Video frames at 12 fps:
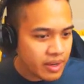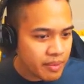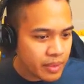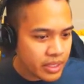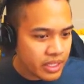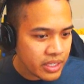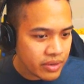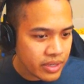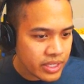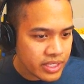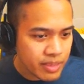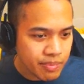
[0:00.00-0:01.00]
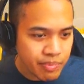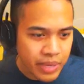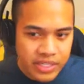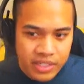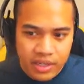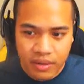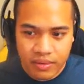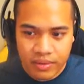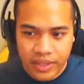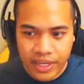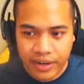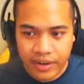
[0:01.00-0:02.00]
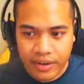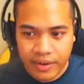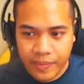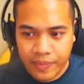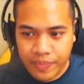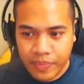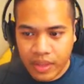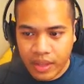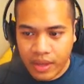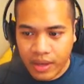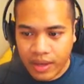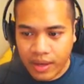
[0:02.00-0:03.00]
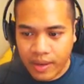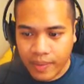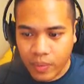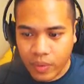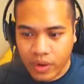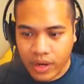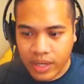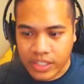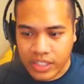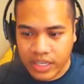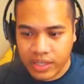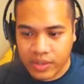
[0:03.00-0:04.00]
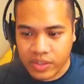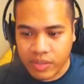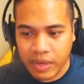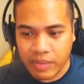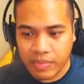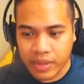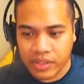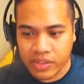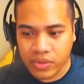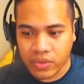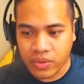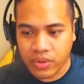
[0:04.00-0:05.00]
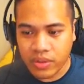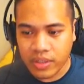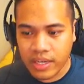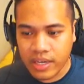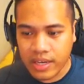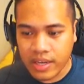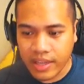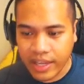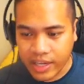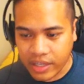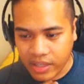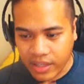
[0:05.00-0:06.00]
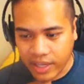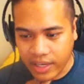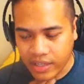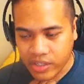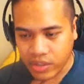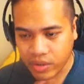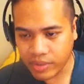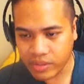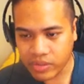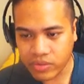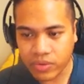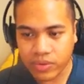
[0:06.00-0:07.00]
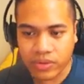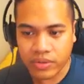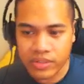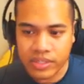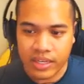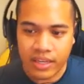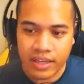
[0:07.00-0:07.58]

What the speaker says: But here is the base color layer, where I just kind of use the paint bucket tool, like I showed in my tutorials,